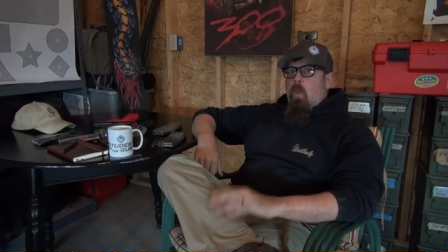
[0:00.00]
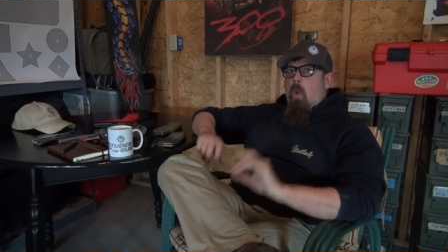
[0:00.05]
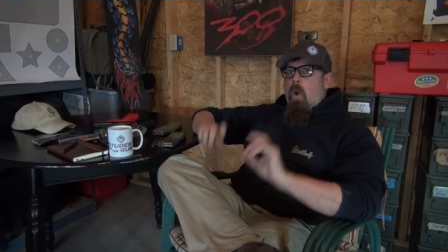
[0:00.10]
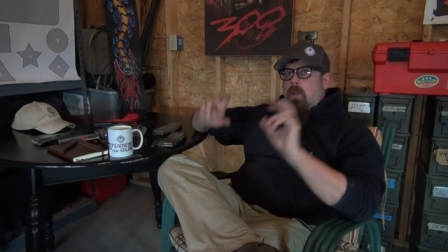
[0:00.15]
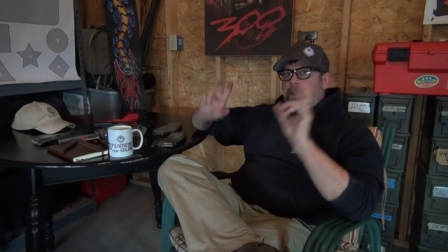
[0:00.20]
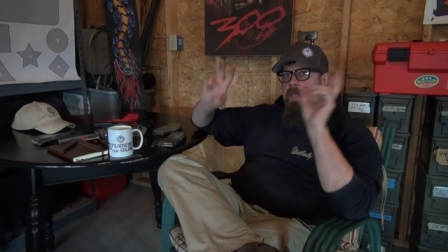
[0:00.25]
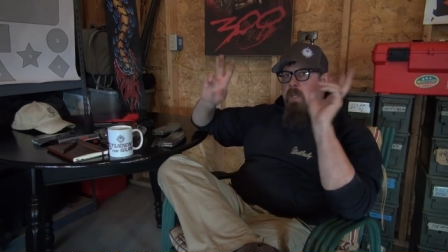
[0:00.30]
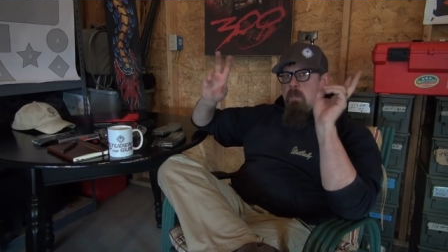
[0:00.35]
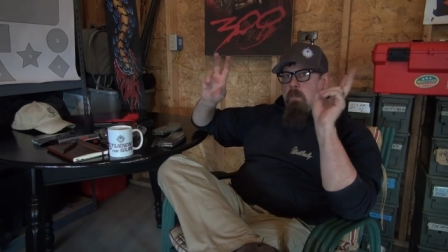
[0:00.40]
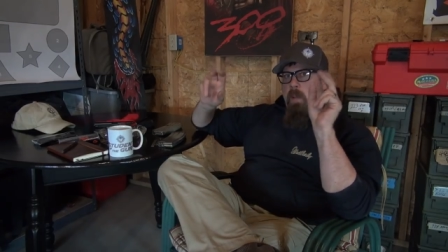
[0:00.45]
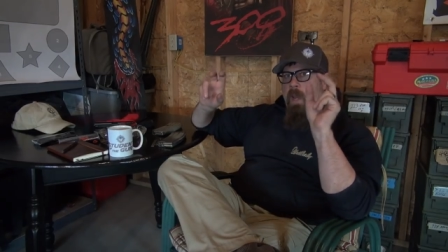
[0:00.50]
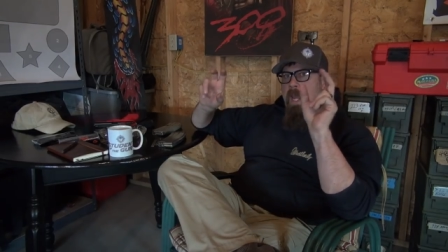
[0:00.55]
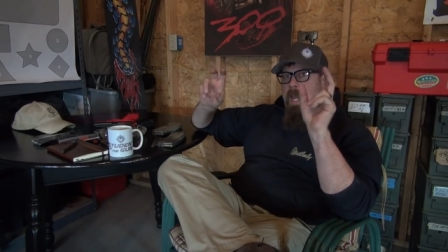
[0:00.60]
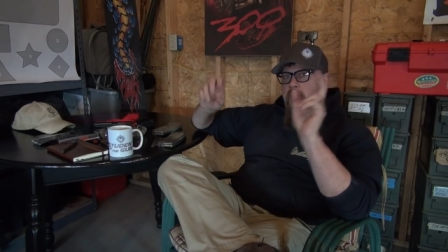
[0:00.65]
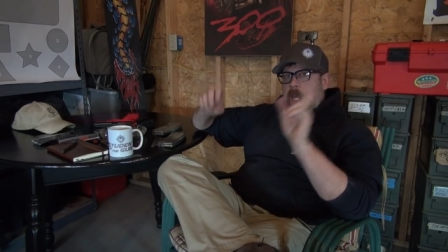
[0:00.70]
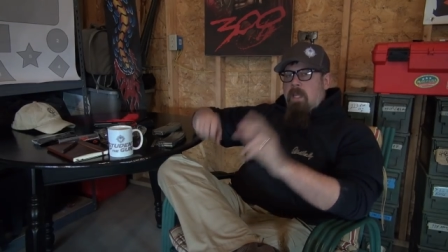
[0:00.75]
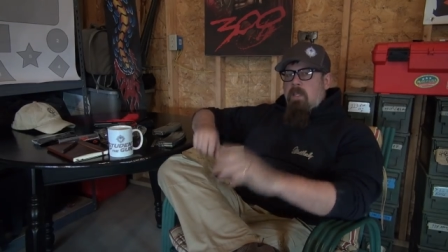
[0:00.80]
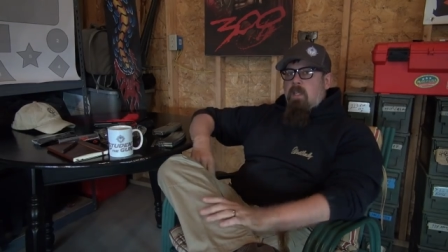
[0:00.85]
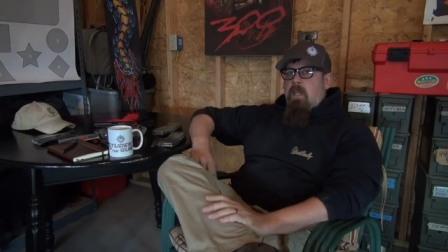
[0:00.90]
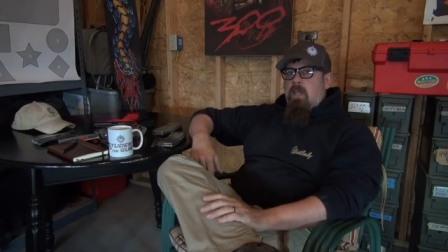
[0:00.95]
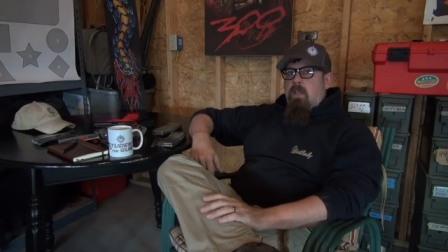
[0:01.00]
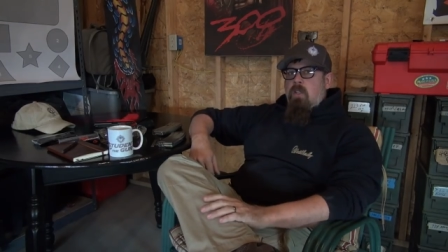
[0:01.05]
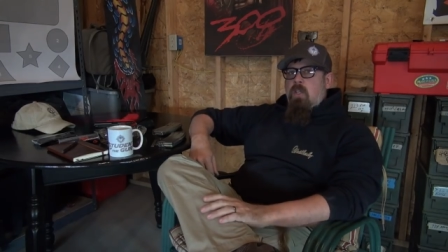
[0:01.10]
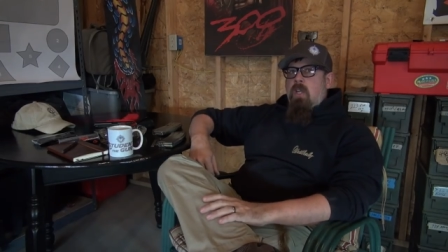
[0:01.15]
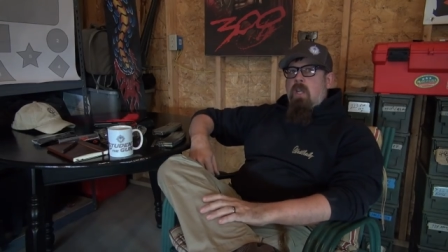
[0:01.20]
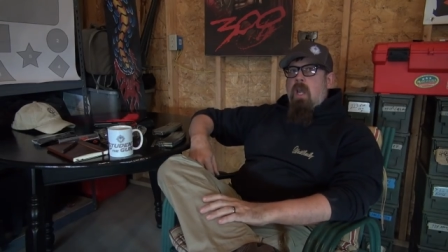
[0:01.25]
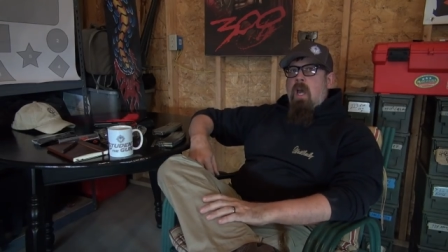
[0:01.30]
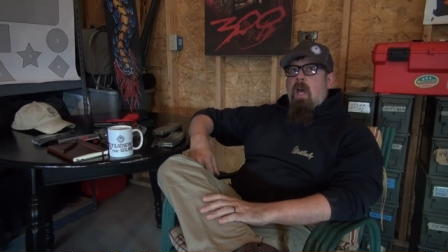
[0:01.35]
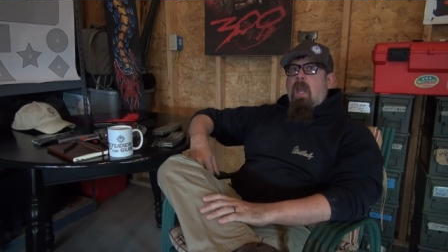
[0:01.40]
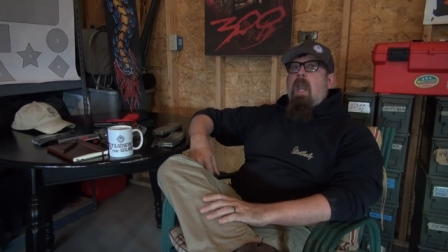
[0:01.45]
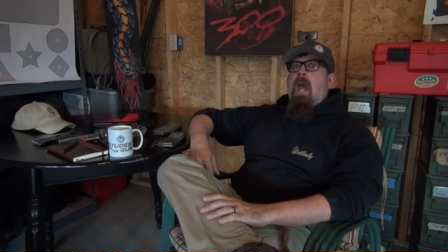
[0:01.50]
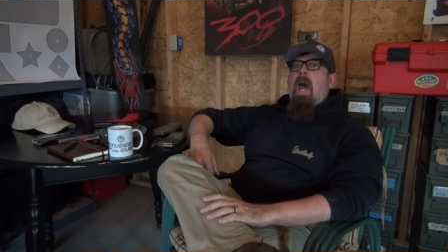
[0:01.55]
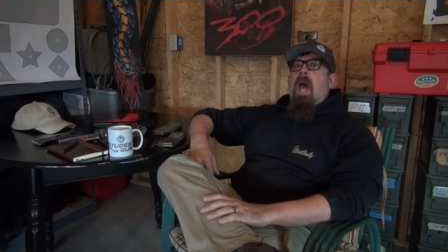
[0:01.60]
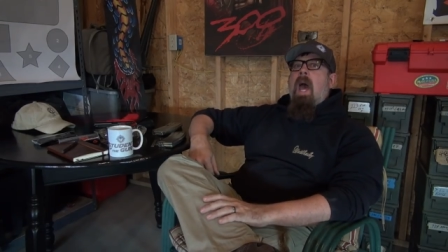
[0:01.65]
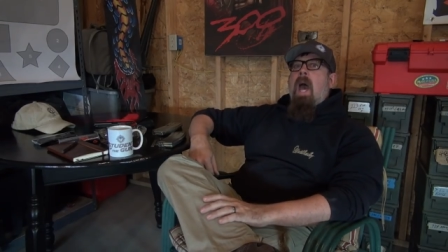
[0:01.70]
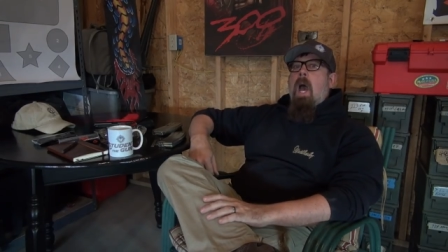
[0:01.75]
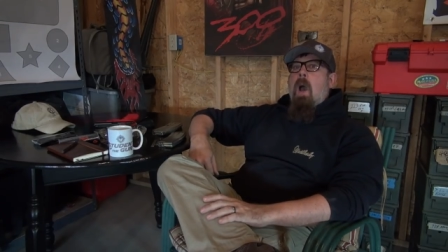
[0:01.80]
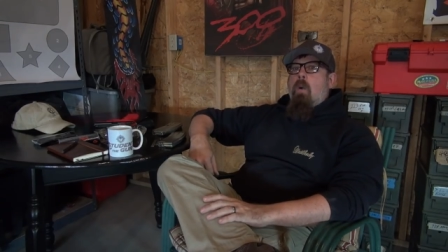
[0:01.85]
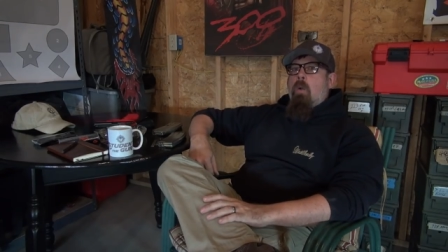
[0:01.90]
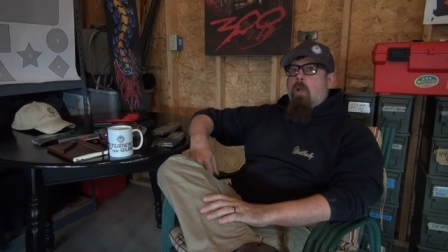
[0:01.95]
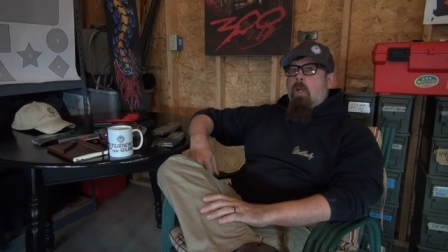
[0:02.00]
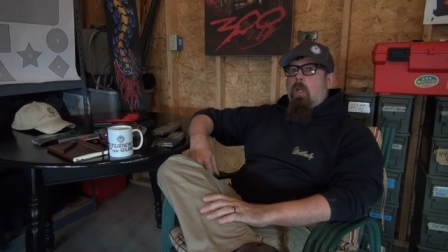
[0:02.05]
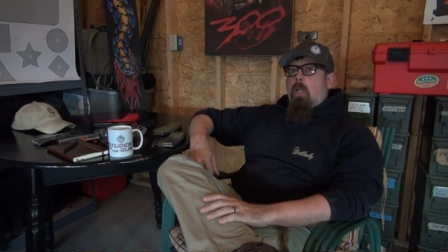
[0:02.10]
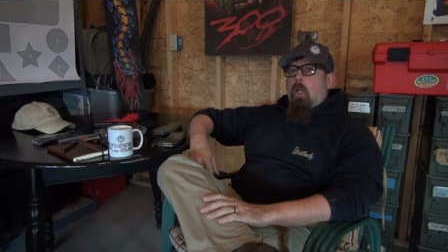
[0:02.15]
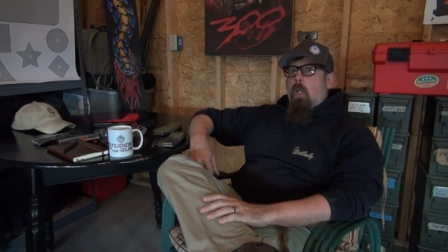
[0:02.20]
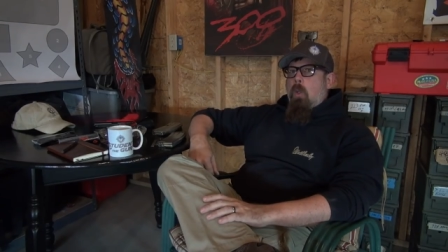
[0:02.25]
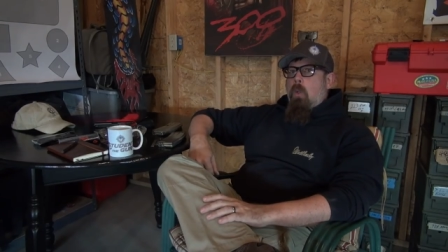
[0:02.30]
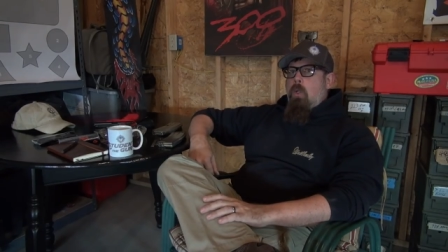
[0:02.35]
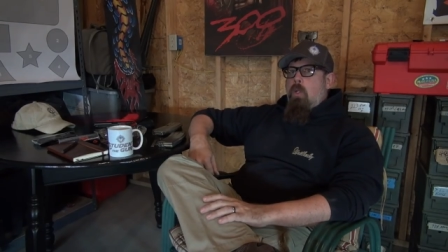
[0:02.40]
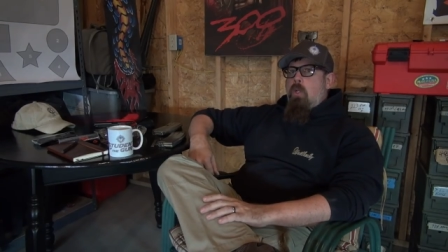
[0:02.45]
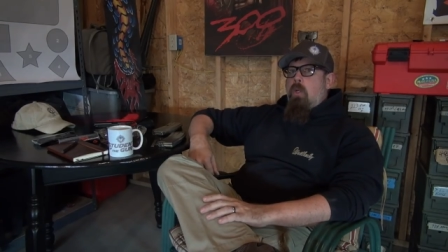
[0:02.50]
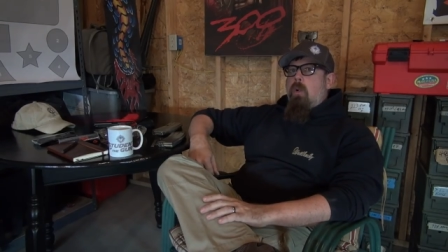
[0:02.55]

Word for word: wasn't paying attention on how to load